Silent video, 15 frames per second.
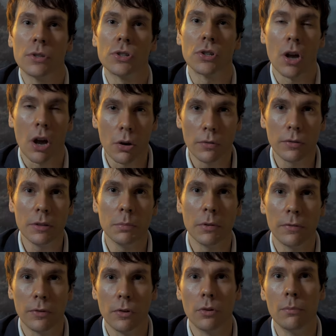they should hopefully
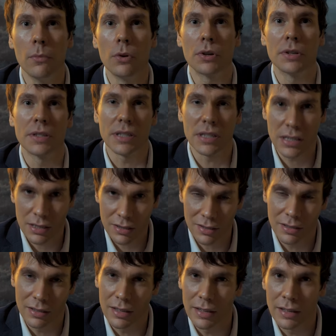perform more
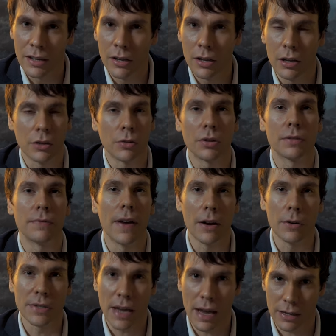consistently across
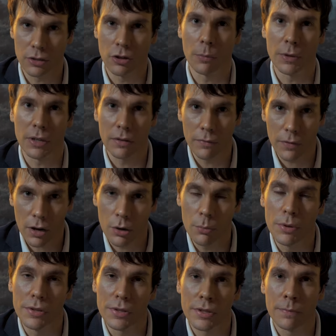various economic
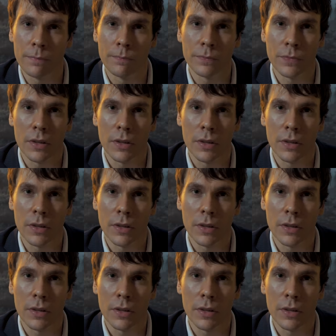environments.